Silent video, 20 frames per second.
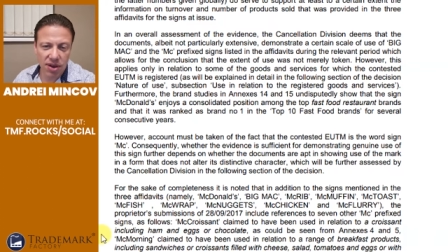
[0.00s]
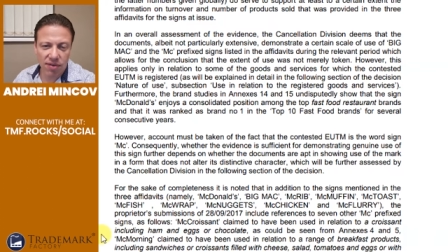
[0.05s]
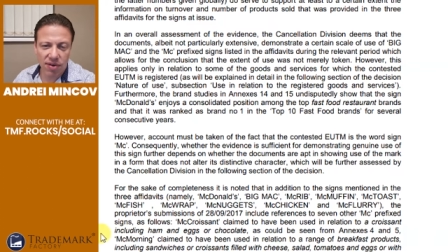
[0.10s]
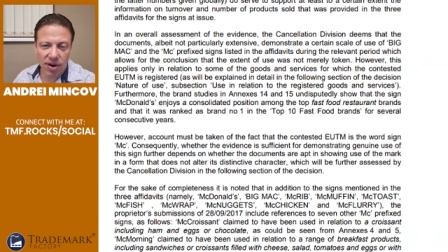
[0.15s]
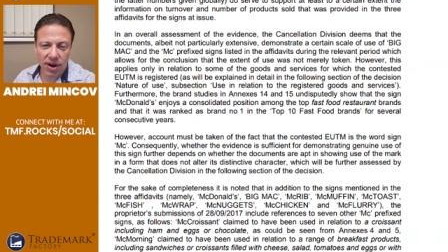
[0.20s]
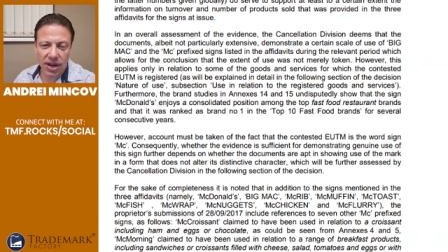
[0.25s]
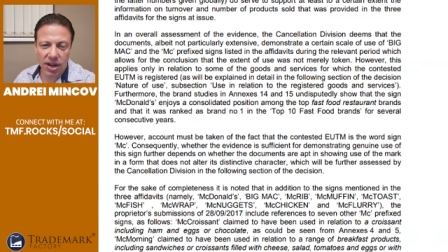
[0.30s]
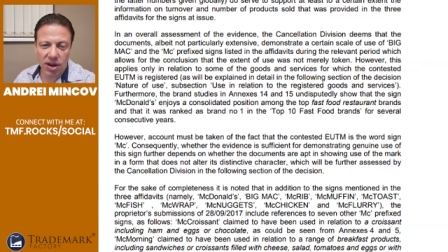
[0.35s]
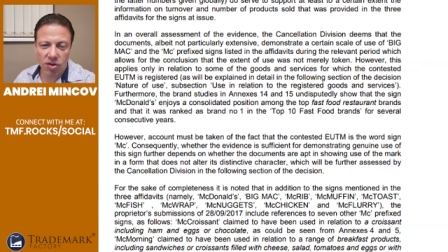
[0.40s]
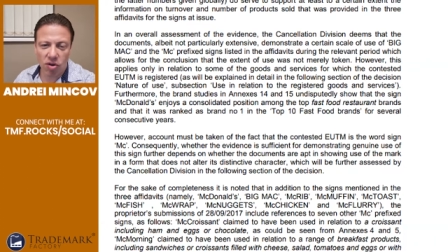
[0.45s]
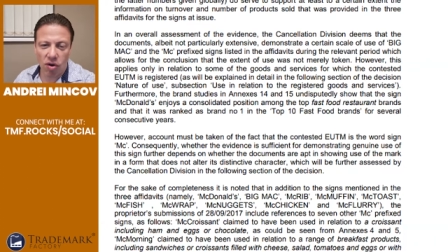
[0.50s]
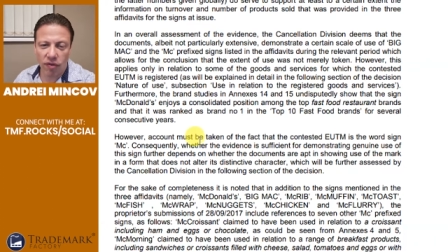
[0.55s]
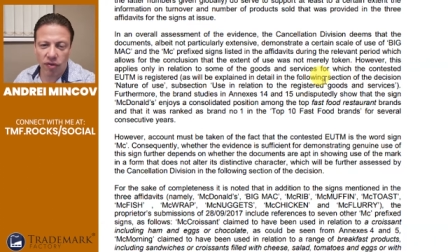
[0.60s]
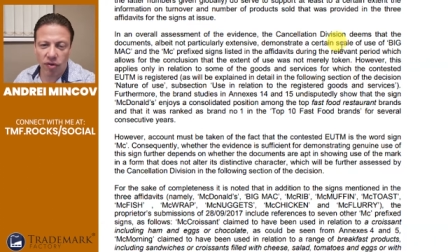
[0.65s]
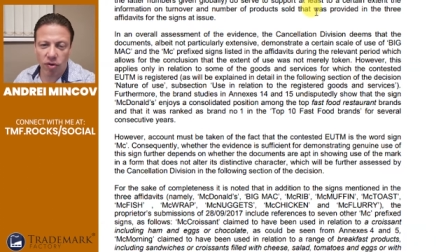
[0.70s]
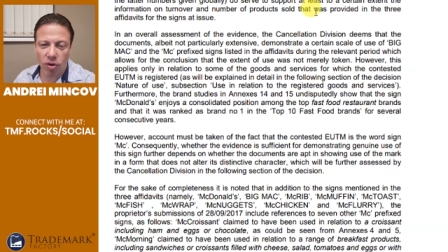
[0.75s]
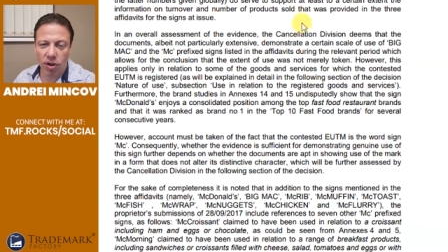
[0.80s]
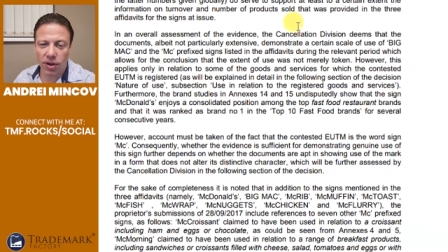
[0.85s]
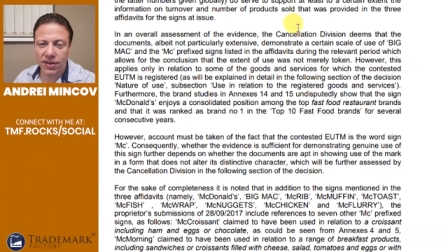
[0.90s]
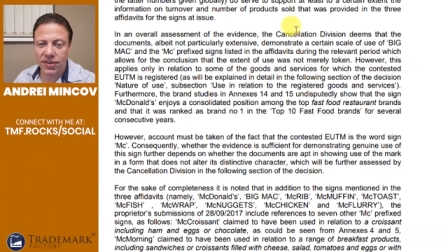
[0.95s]
Right? An
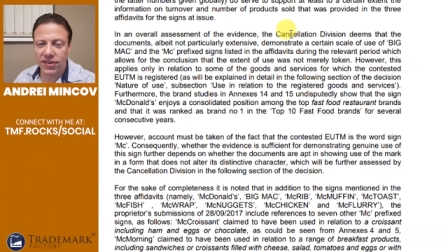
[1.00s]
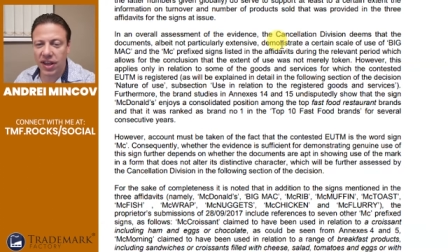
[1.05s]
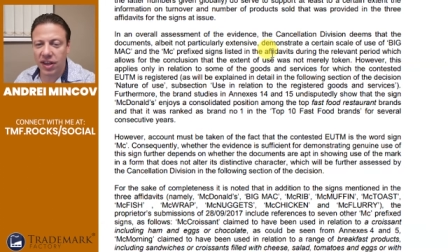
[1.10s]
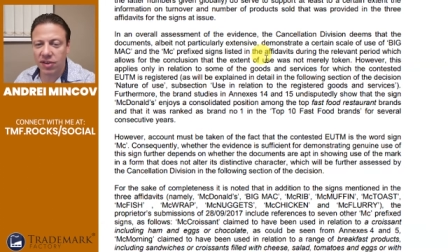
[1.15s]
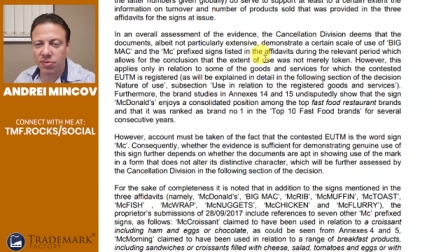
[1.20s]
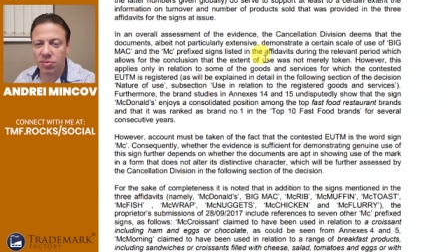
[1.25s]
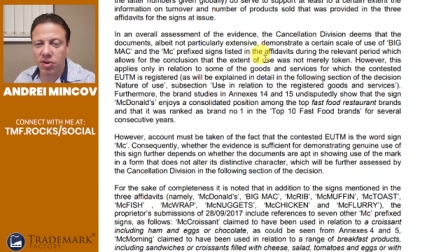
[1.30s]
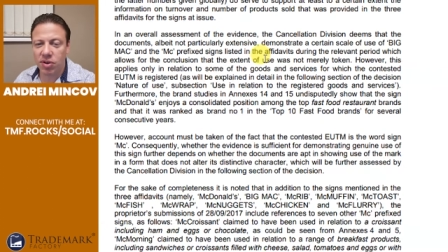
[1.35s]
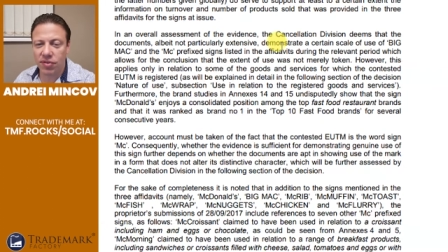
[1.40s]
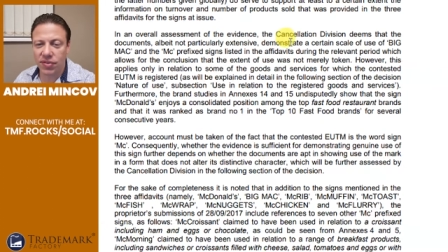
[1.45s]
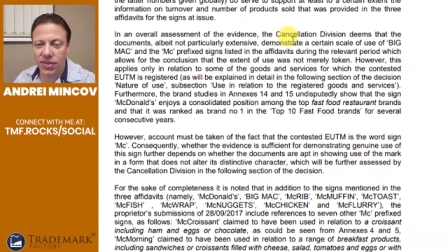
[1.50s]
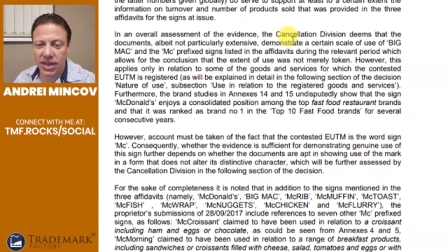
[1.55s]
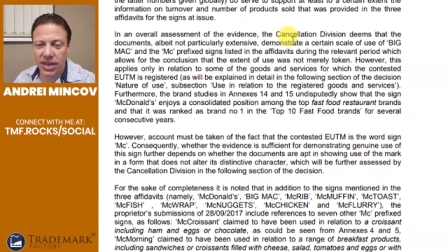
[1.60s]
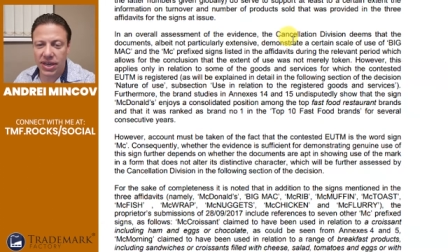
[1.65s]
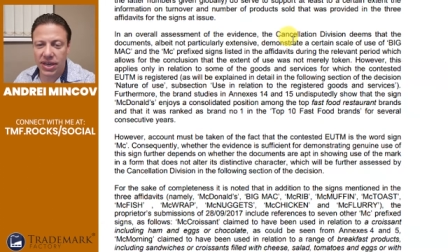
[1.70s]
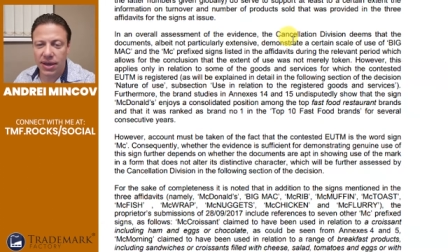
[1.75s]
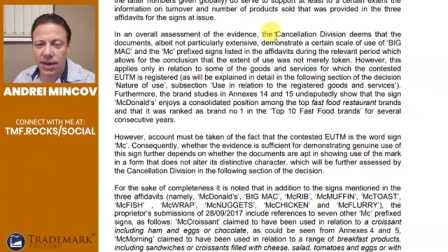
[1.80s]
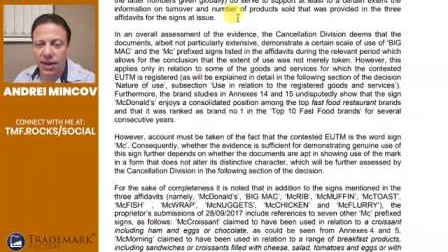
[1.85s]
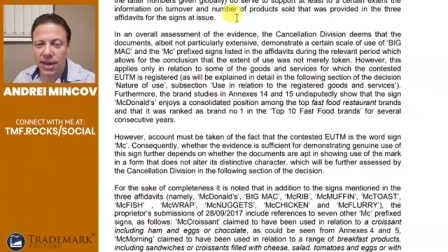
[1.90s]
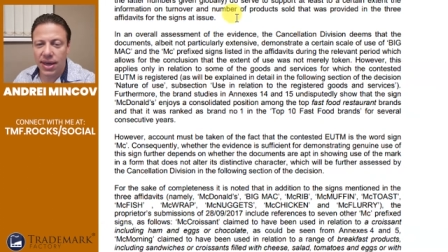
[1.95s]
overall assessment of
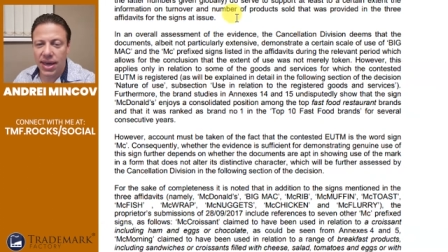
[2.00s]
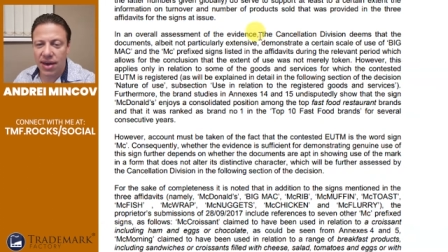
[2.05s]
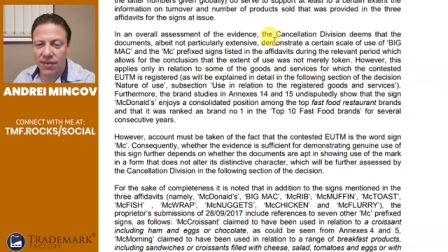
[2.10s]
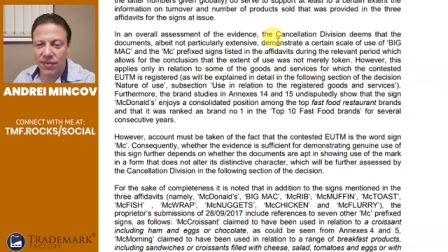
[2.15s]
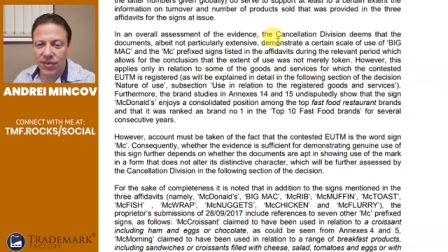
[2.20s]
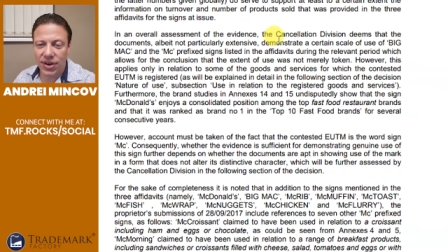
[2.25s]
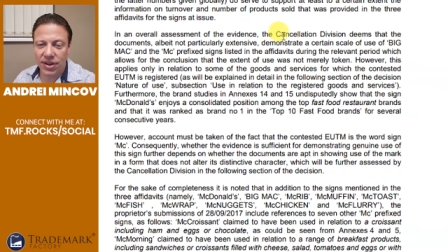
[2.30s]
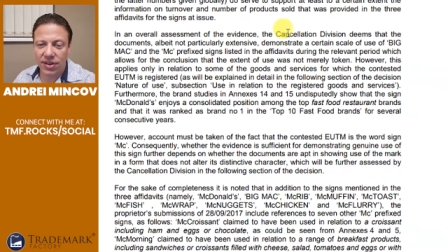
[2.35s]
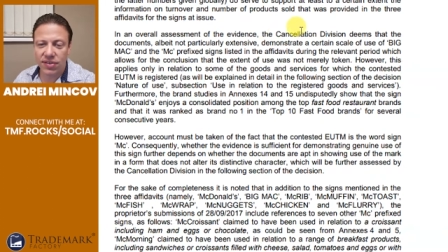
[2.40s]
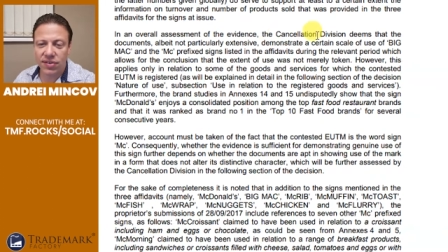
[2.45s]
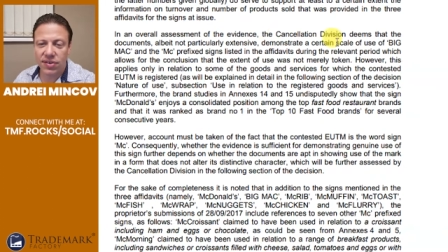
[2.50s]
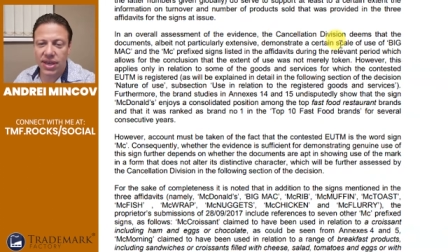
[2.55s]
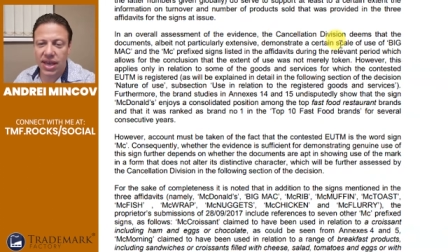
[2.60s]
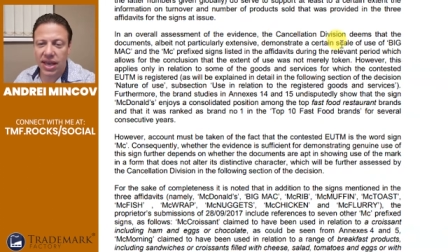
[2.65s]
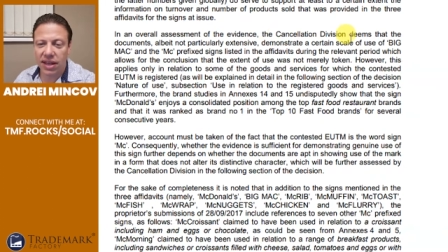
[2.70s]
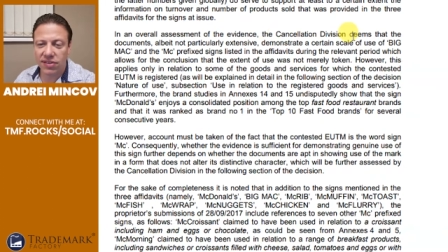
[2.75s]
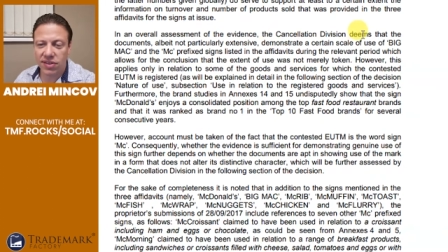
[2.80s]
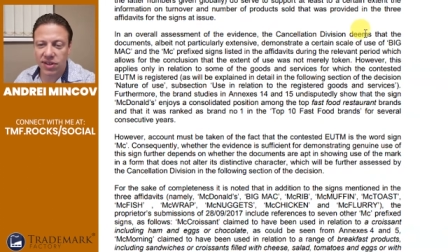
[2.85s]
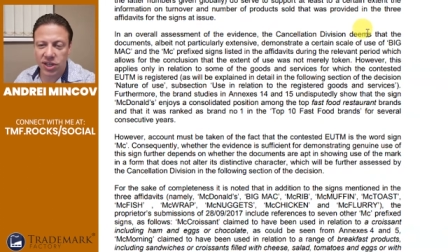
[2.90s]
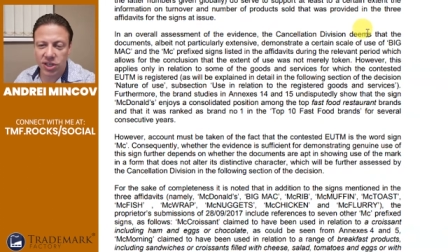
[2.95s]
the evidence
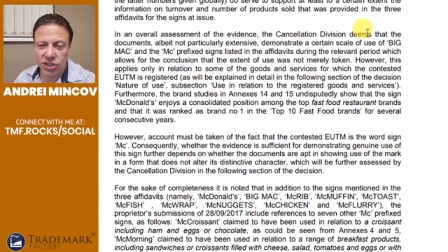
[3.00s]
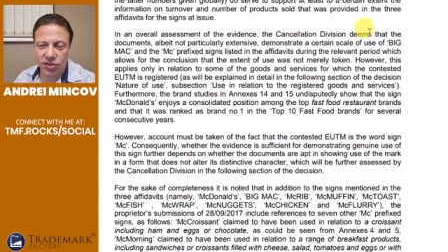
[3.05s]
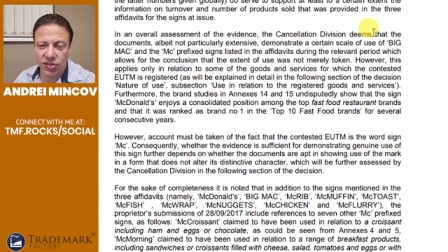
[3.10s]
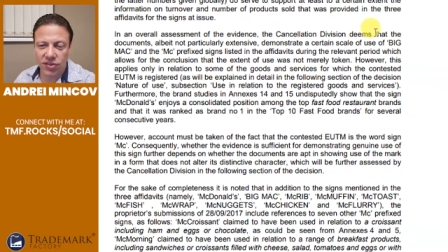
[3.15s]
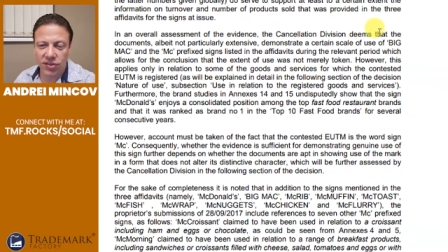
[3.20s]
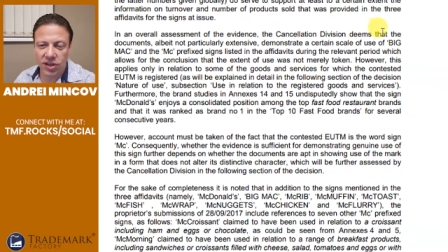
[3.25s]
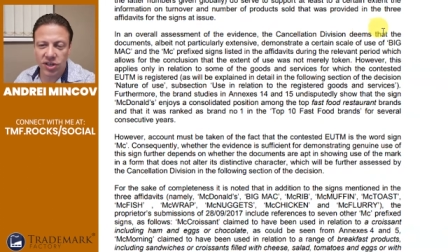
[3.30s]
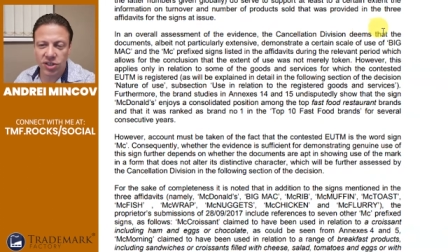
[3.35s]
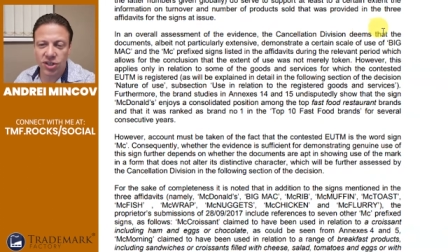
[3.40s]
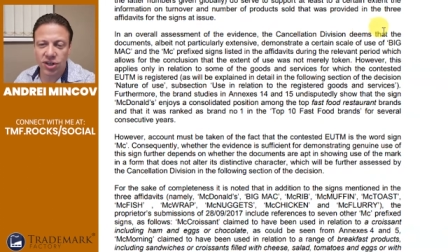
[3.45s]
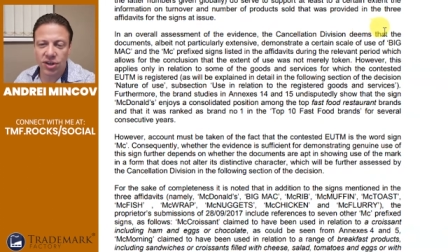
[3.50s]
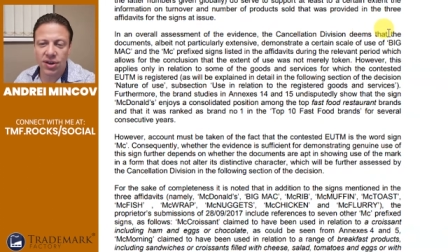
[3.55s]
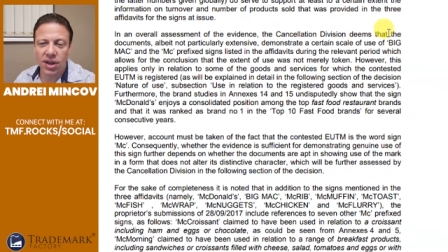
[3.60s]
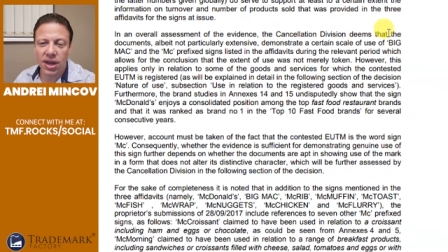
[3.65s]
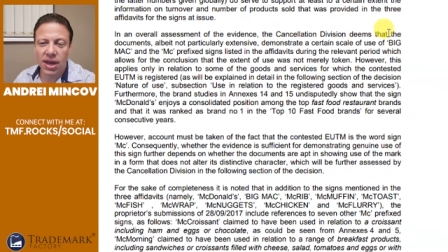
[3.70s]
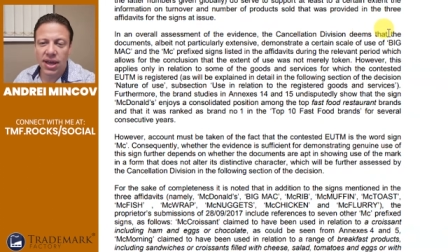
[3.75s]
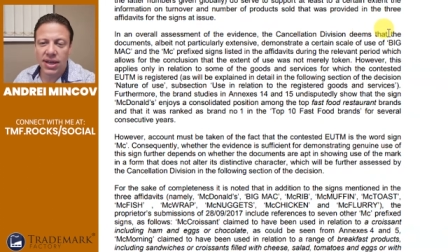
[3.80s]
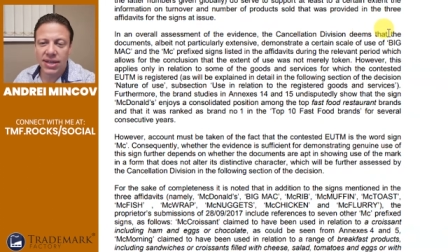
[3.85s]
cancellation decision